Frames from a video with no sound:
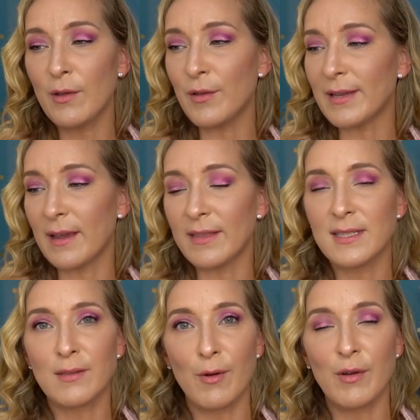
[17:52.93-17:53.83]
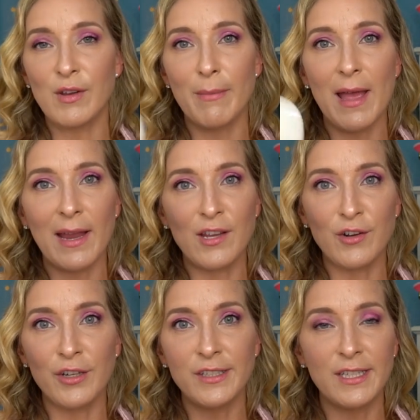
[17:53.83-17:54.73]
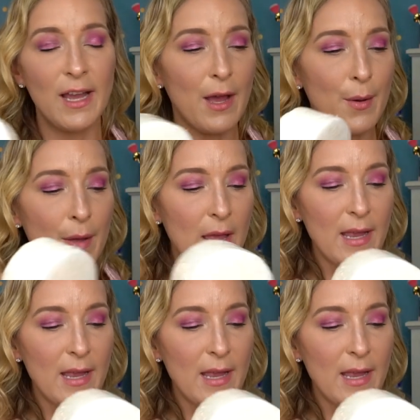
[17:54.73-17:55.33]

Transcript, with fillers: You take this, throw it in your bag and you're good to go.